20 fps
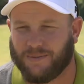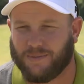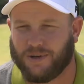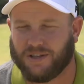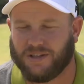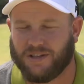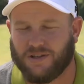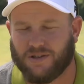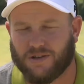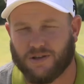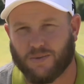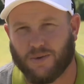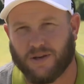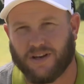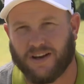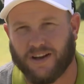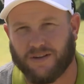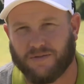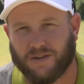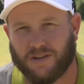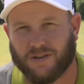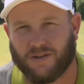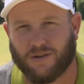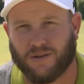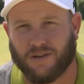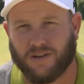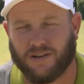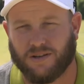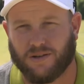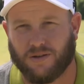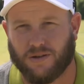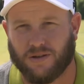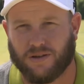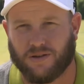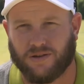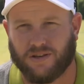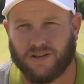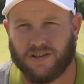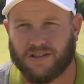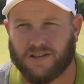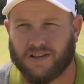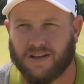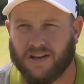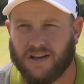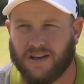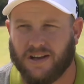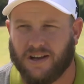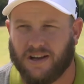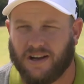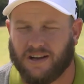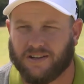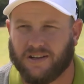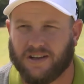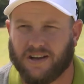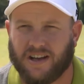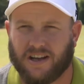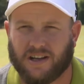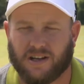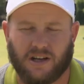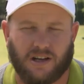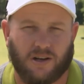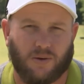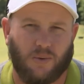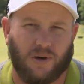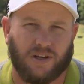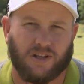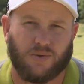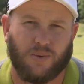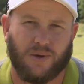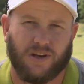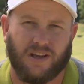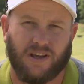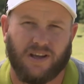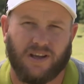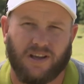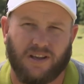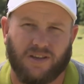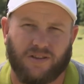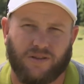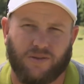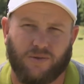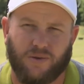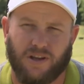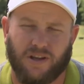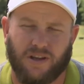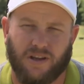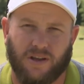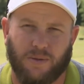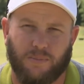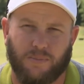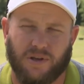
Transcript: My tee shot went left into the trees. I think I had like 123